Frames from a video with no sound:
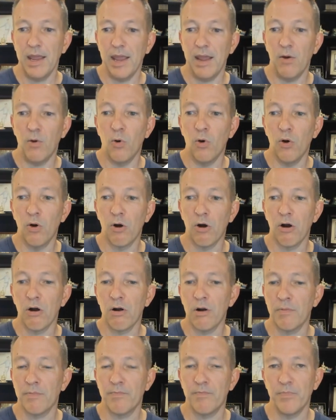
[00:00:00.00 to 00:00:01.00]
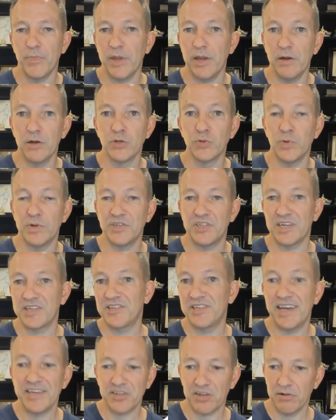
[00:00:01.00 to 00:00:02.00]
or here's what
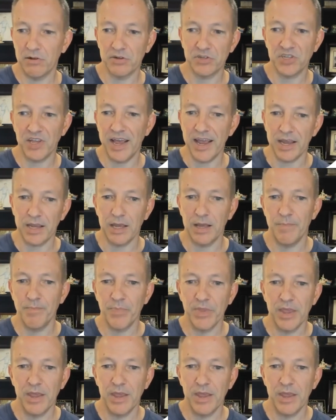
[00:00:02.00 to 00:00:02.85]
success looks like.